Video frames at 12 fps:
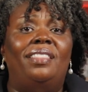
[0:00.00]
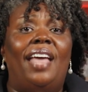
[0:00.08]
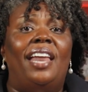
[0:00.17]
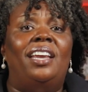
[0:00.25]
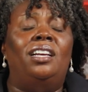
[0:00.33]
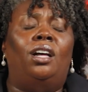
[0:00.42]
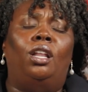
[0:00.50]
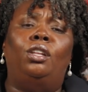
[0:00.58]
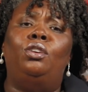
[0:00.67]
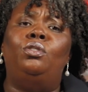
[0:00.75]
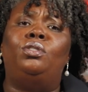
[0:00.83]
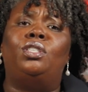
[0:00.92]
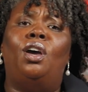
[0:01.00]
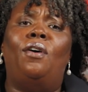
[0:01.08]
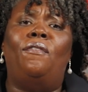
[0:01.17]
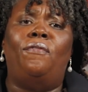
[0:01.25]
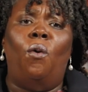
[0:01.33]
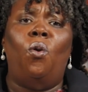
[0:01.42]
that includes
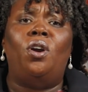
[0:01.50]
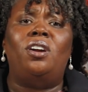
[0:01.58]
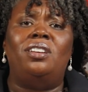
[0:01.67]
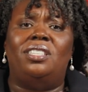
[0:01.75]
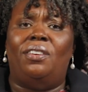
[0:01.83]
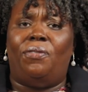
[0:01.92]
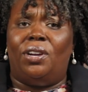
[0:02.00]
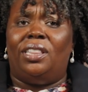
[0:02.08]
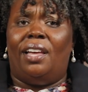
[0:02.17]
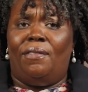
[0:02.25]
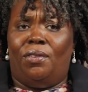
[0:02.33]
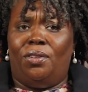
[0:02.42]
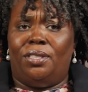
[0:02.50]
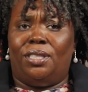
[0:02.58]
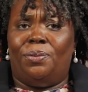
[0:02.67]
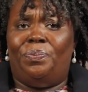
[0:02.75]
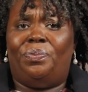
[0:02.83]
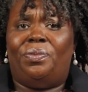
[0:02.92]
4 different levels.